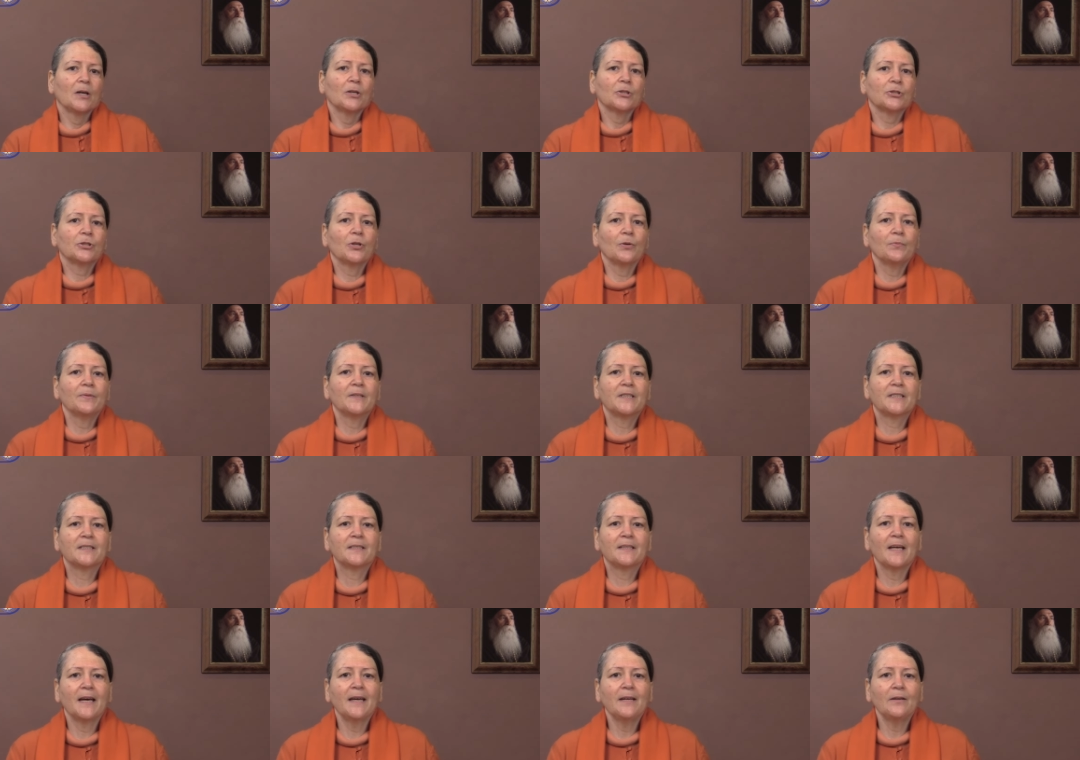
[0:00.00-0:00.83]
So we
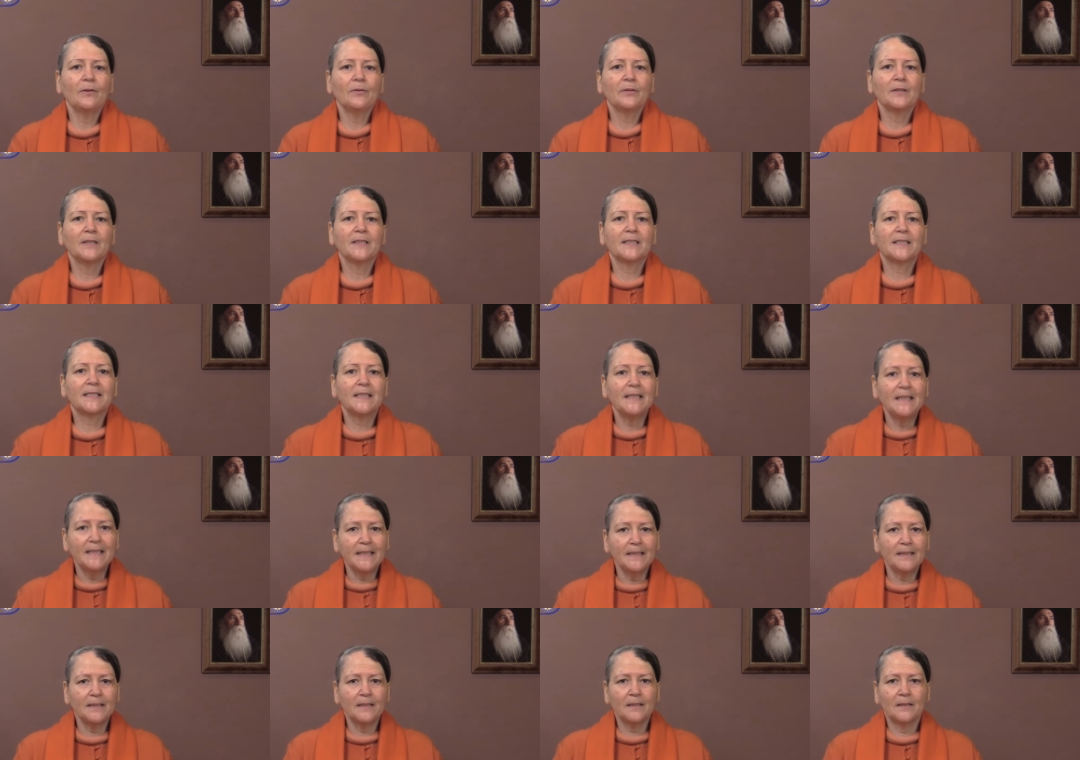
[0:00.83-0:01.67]
stay on this
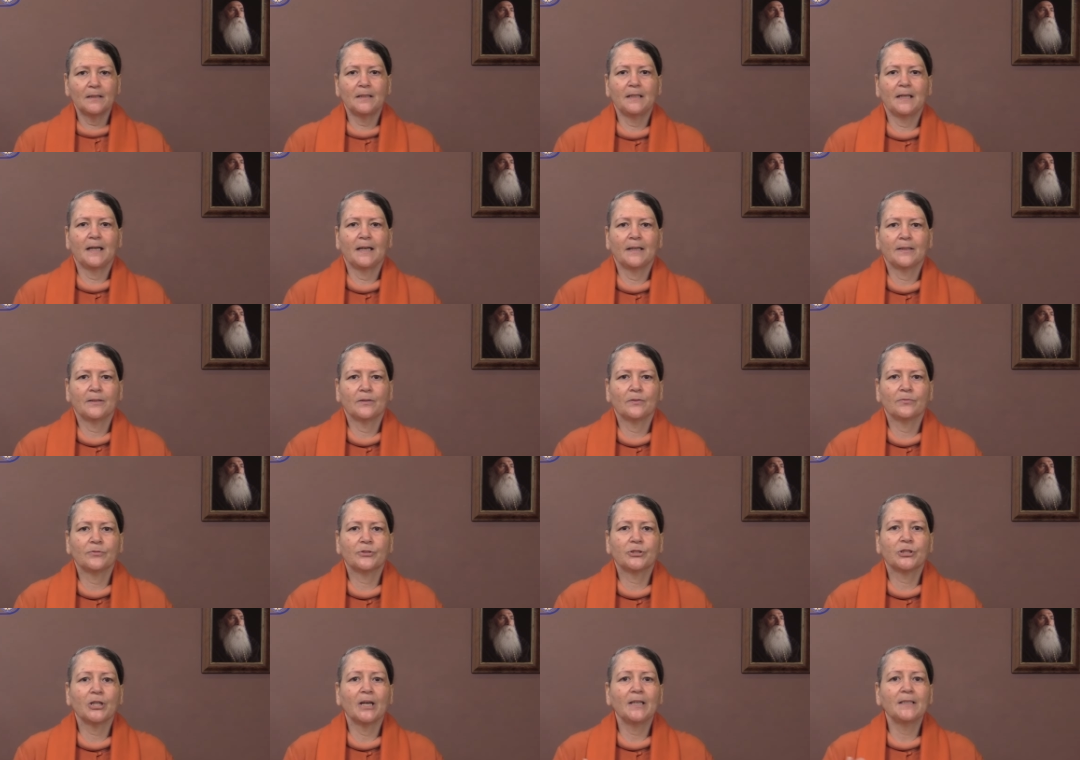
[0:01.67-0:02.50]
linear line
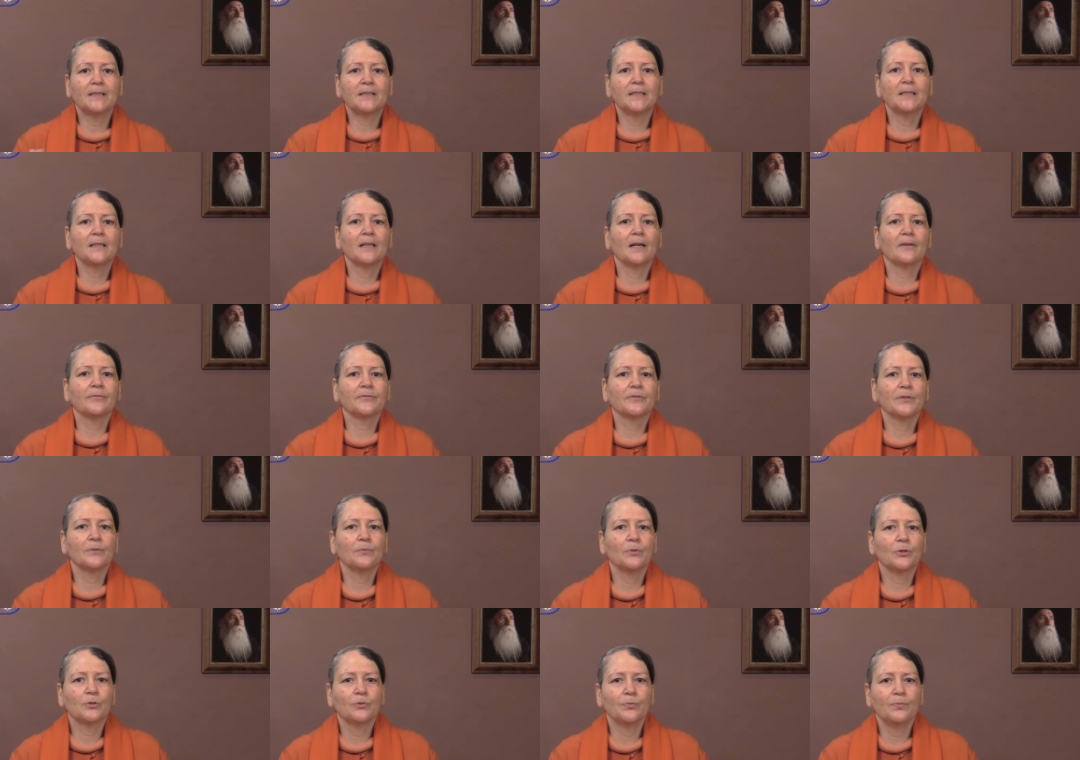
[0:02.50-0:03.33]
of chasing
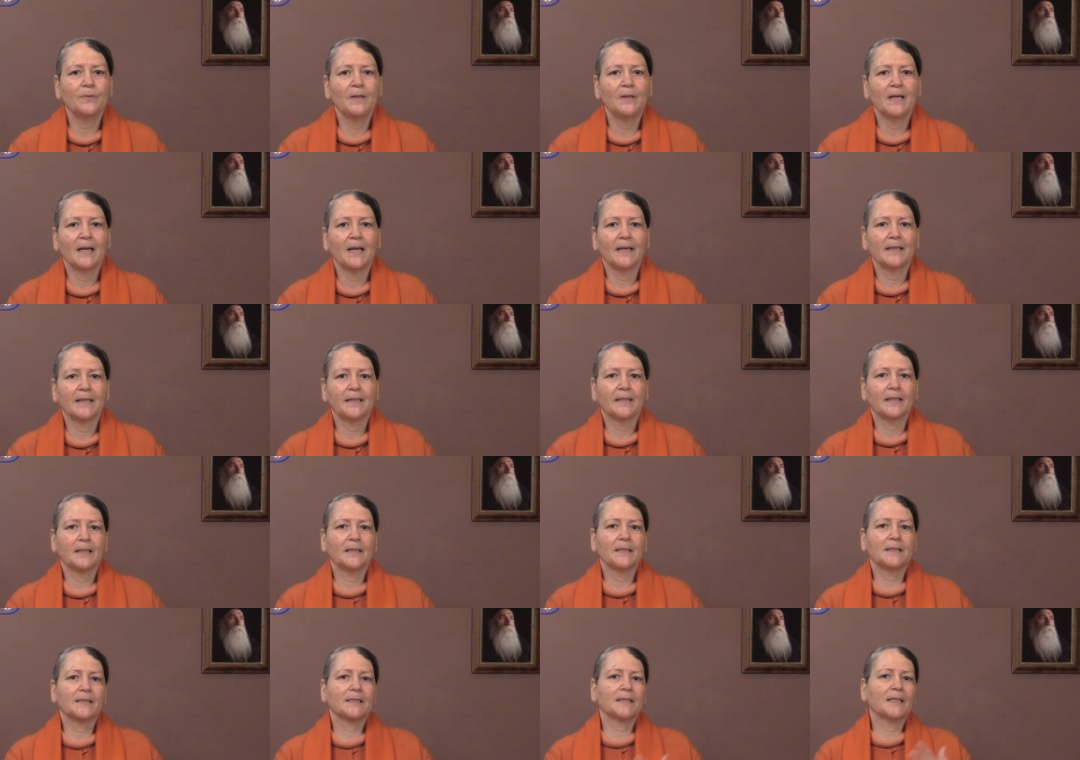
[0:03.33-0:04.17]
after what we like
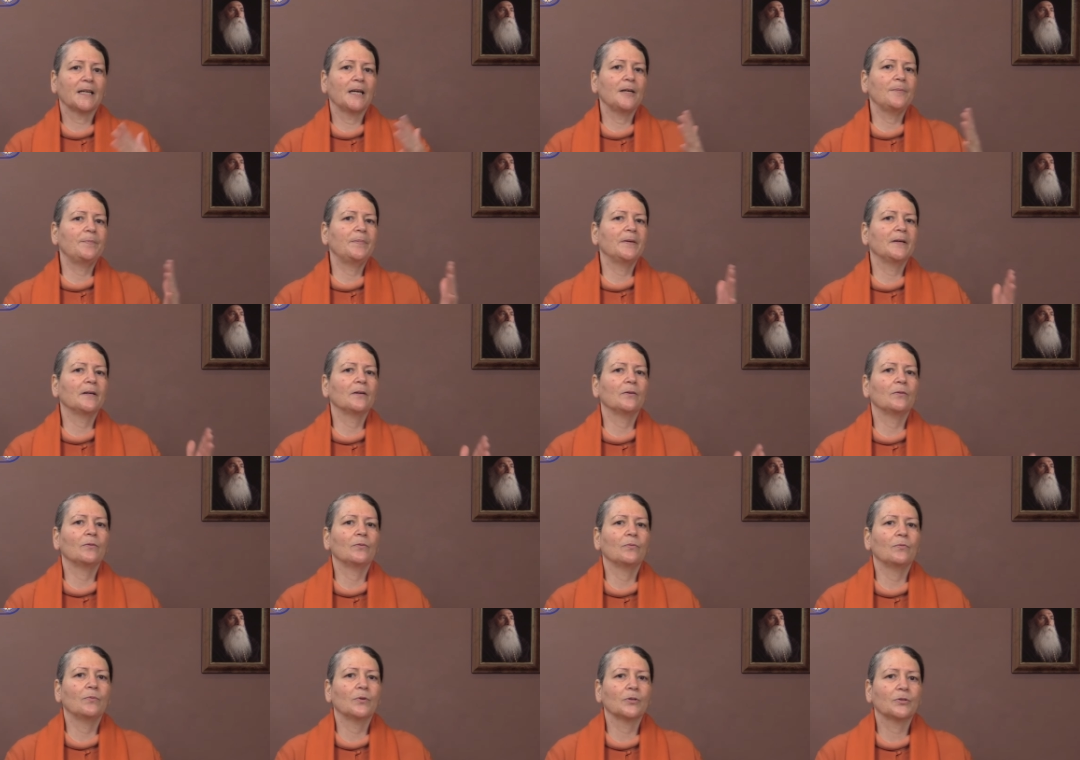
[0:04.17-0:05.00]
and escaping
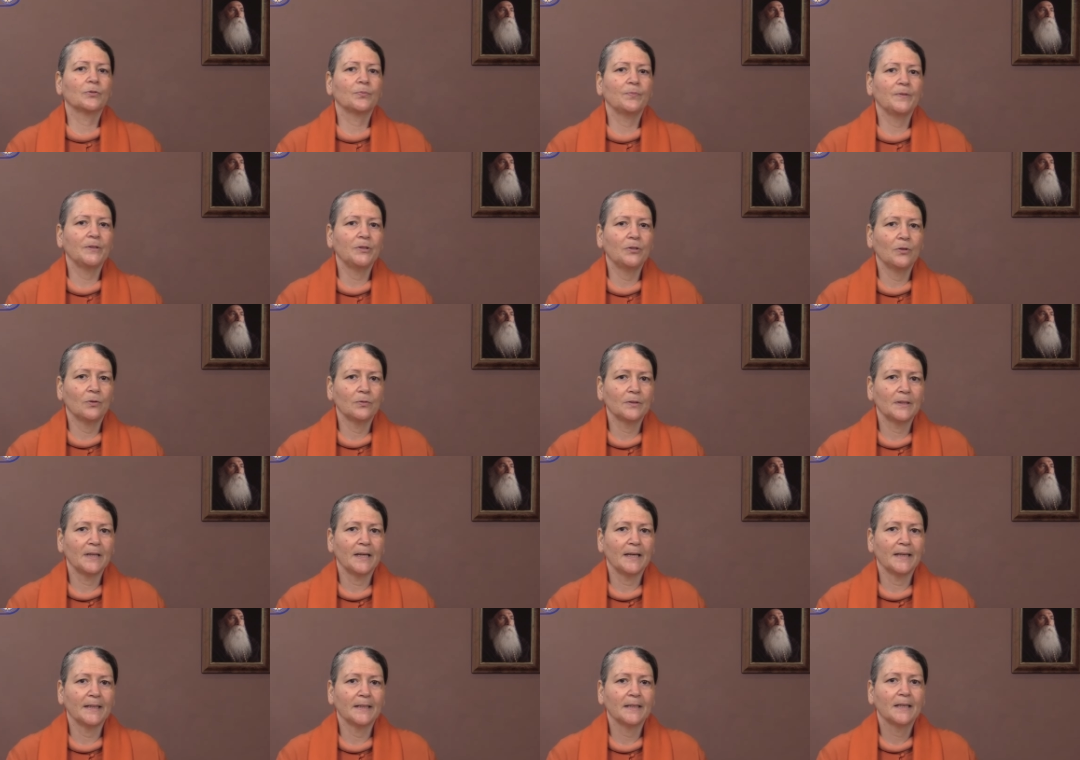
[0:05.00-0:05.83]
what we don't
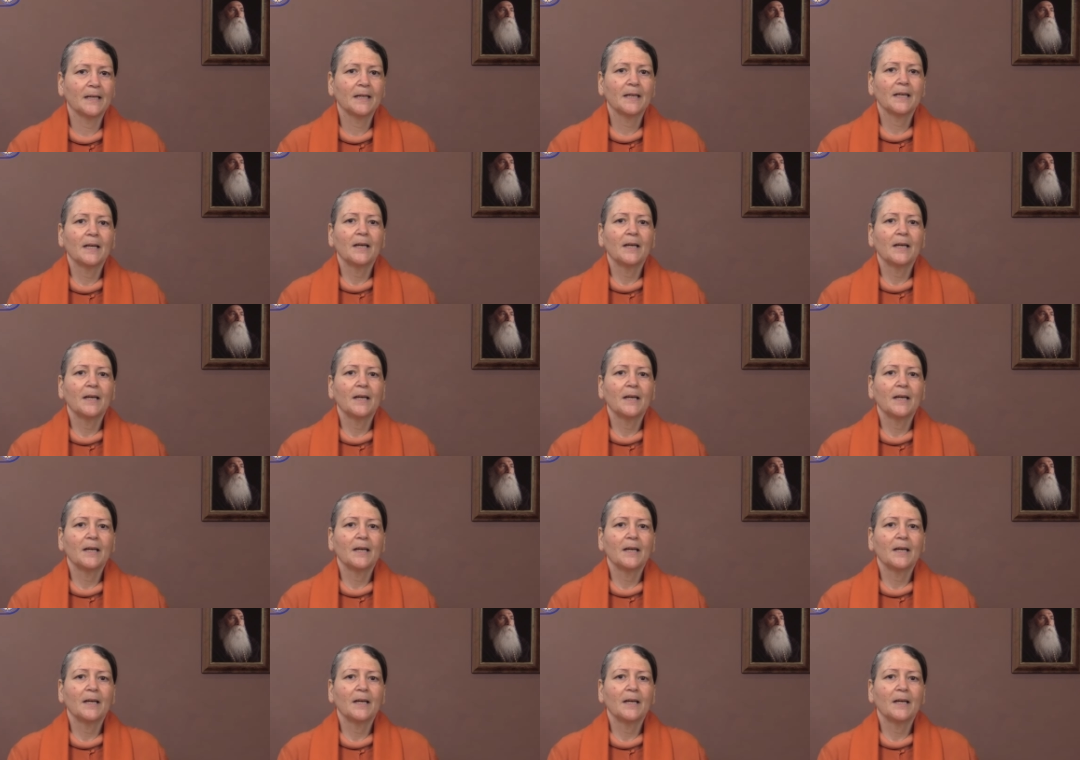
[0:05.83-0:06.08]
like